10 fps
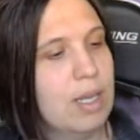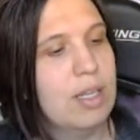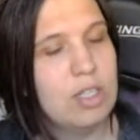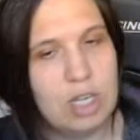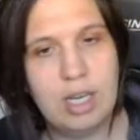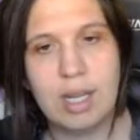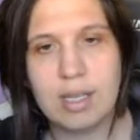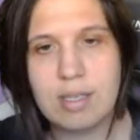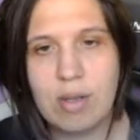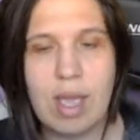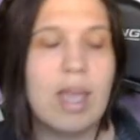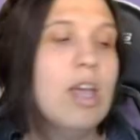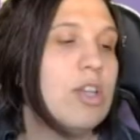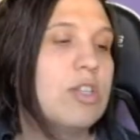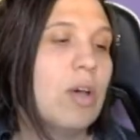Genius. Okay.
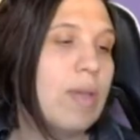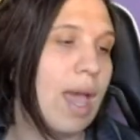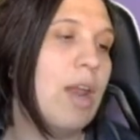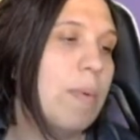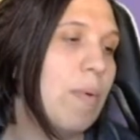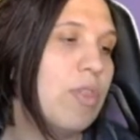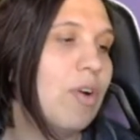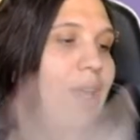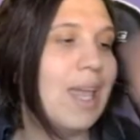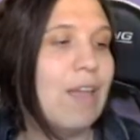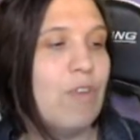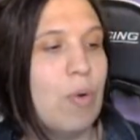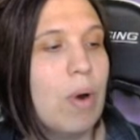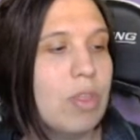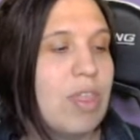So yeah, it'll be 1:30. If you
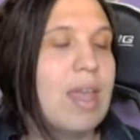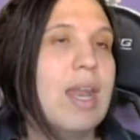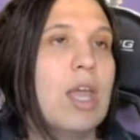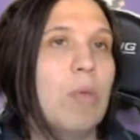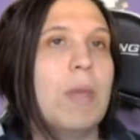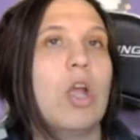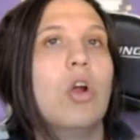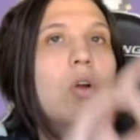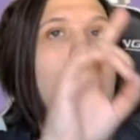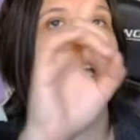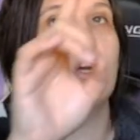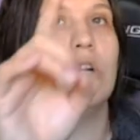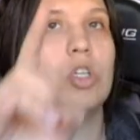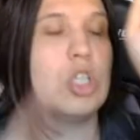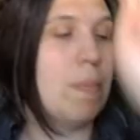weren't then, it'll be
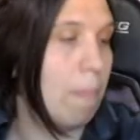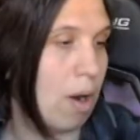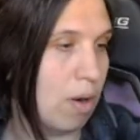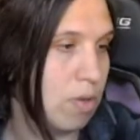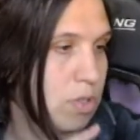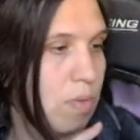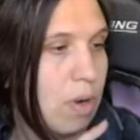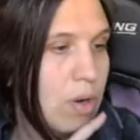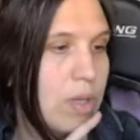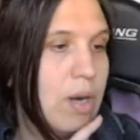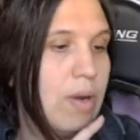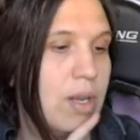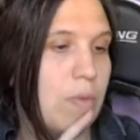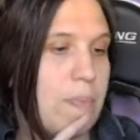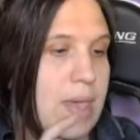earlier tomorrow. So earlier
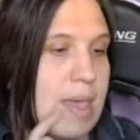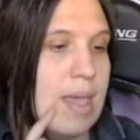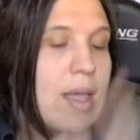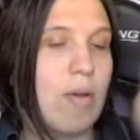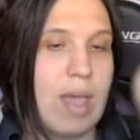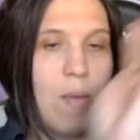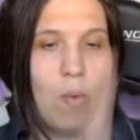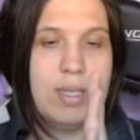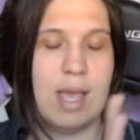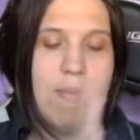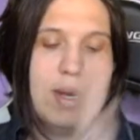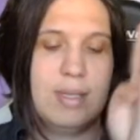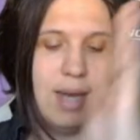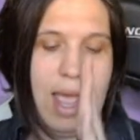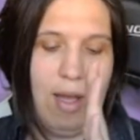it'll be okay, what time it
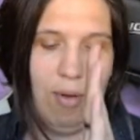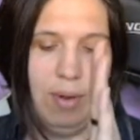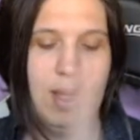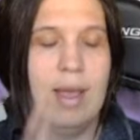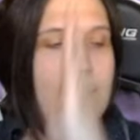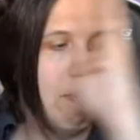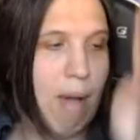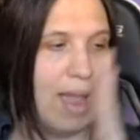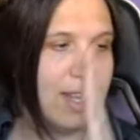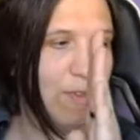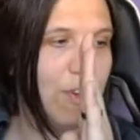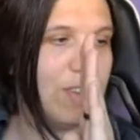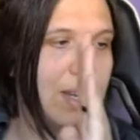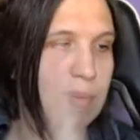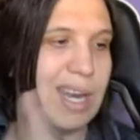is now, minus
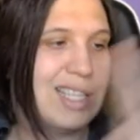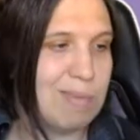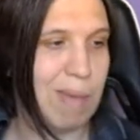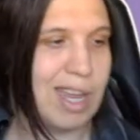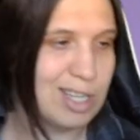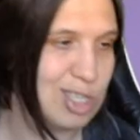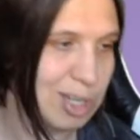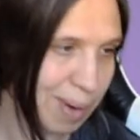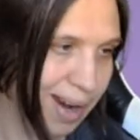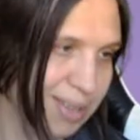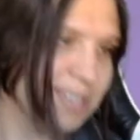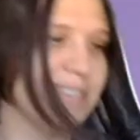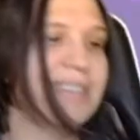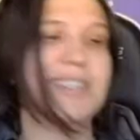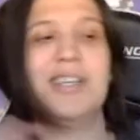15 minutes, minus 2
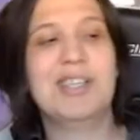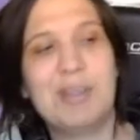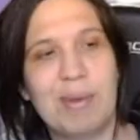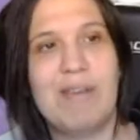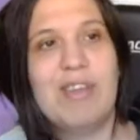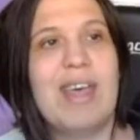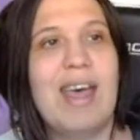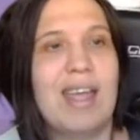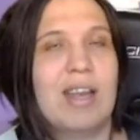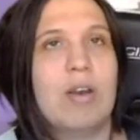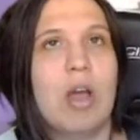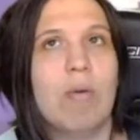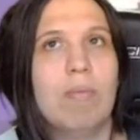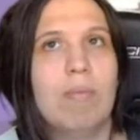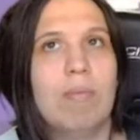hours. So whatever that, no,
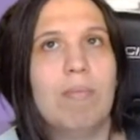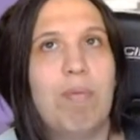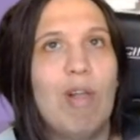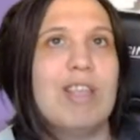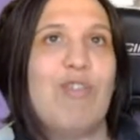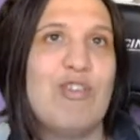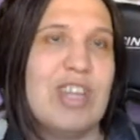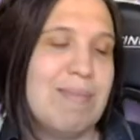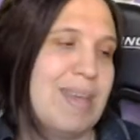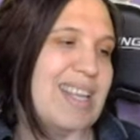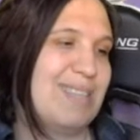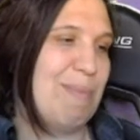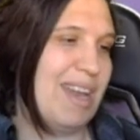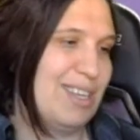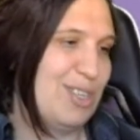plus 15 minutes,
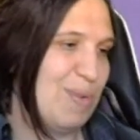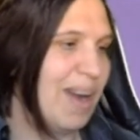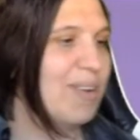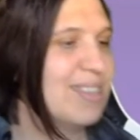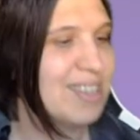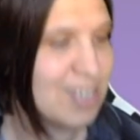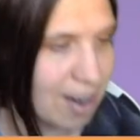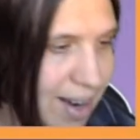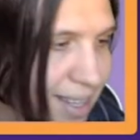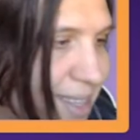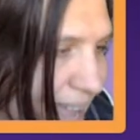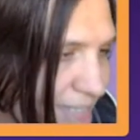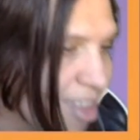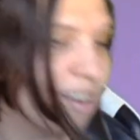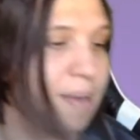minus 2 hours. Sorry,
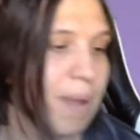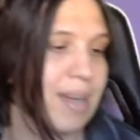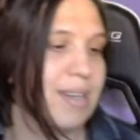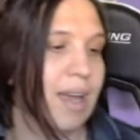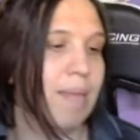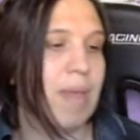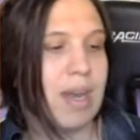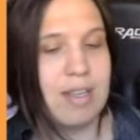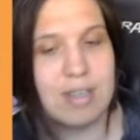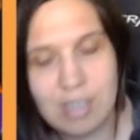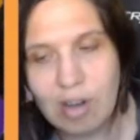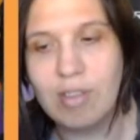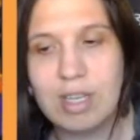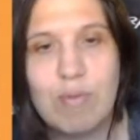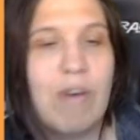10:30 my time, and it is
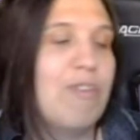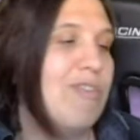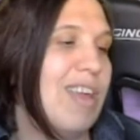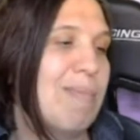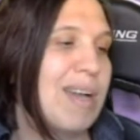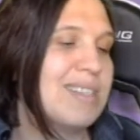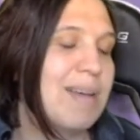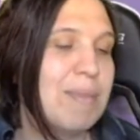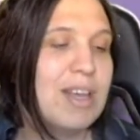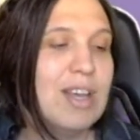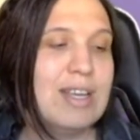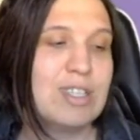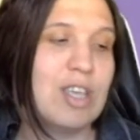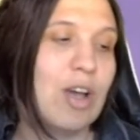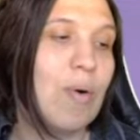currently 12:15 my time.
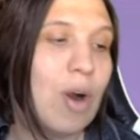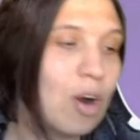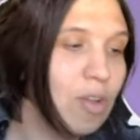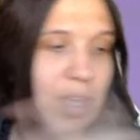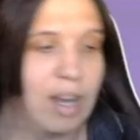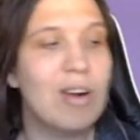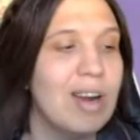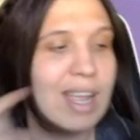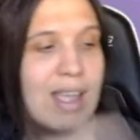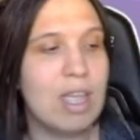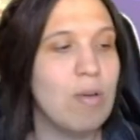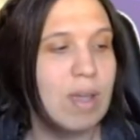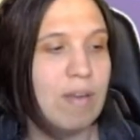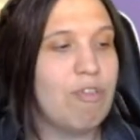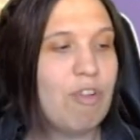So earlier you
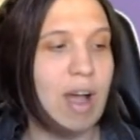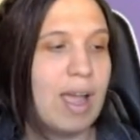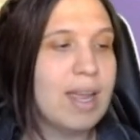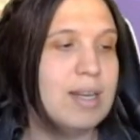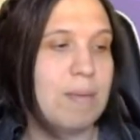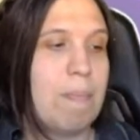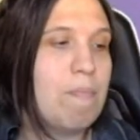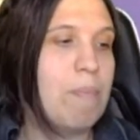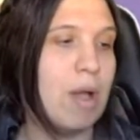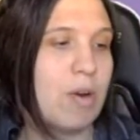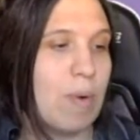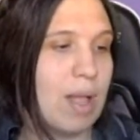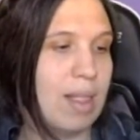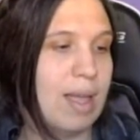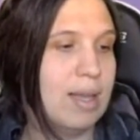can find
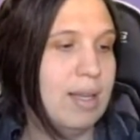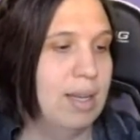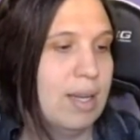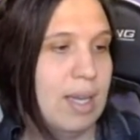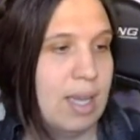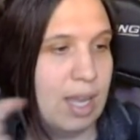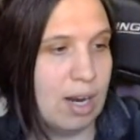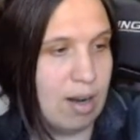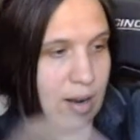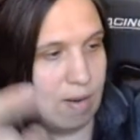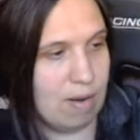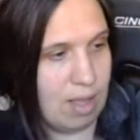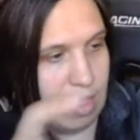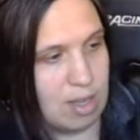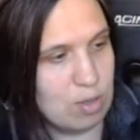Punkarella here
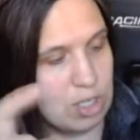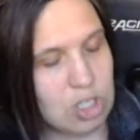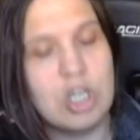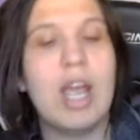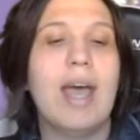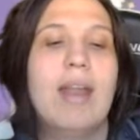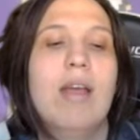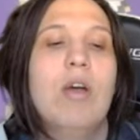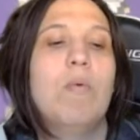in the Twitch chat.